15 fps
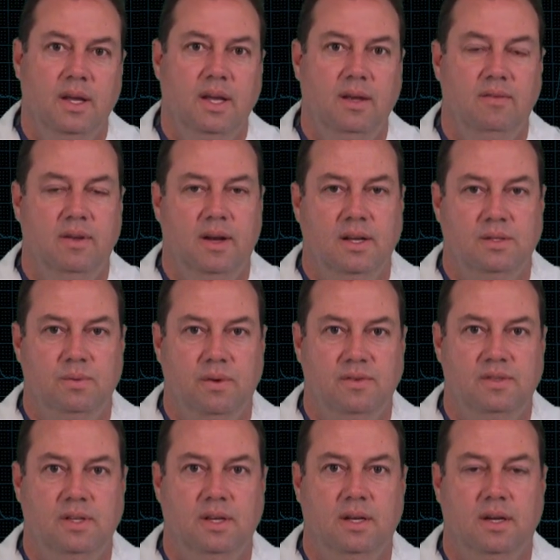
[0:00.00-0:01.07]
even as we've
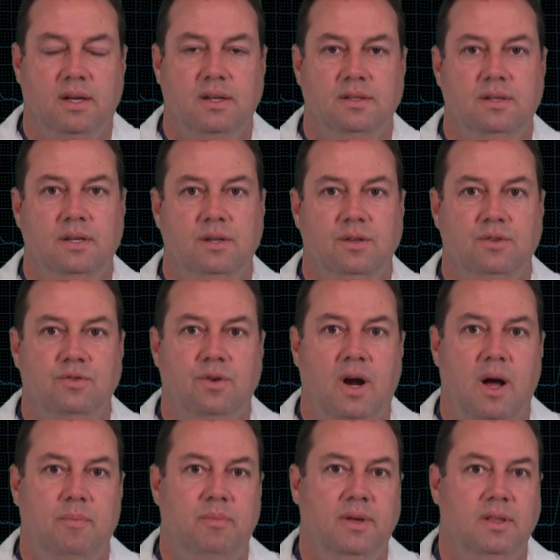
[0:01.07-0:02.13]
seen a continued
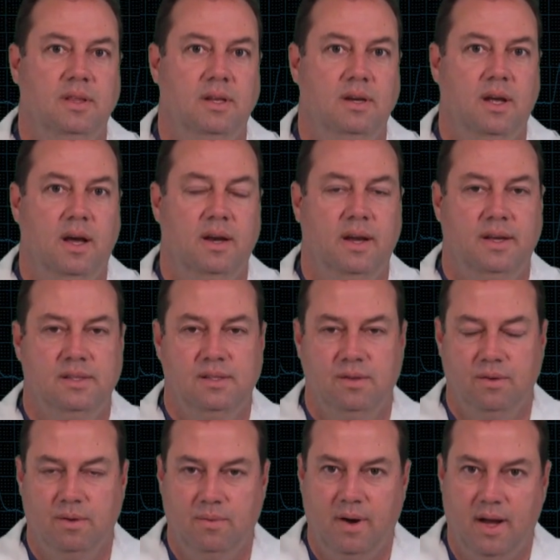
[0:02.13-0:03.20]
drop in the
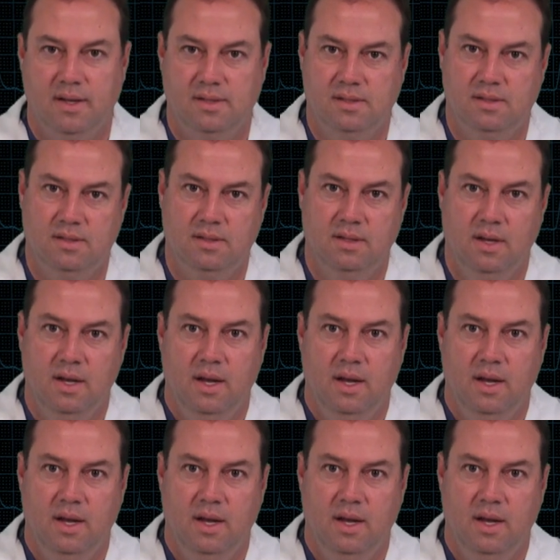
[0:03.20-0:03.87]
non-ICU arrests,